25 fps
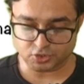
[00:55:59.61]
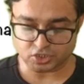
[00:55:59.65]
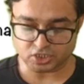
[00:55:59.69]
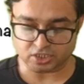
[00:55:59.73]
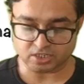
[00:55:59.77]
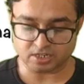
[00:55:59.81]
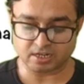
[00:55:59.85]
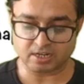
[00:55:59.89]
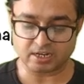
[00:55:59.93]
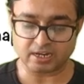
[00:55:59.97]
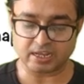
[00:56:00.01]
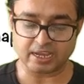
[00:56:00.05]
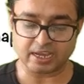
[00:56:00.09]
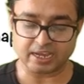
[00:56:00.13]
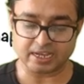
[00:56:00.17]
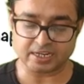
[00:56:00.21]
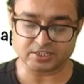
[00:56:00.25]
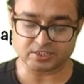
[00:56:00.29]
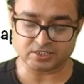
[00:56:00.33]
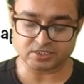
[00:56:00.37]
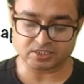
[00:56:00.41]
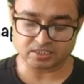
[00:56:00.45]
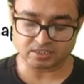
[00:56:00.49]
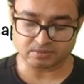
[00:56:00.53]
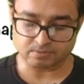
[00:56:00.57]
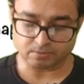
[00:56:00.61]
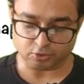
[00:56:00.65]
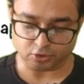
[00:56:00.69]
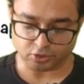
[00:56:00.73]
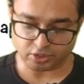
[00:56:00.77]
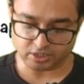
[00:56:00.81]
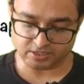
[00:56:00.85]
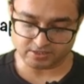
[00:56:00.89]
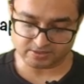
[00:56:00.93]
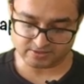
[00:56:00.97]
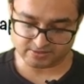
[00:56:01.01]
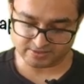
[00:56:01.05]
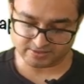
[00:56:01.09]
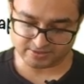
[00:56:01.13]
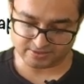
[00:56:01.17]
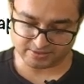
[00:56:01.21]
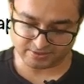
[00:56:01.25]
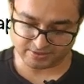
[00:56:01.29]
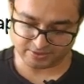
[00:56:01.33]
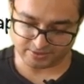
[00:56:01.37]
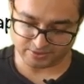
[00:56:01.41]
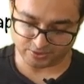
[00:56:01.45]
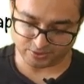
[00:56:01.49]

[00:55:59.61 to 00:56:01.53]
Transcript: channel antibodies.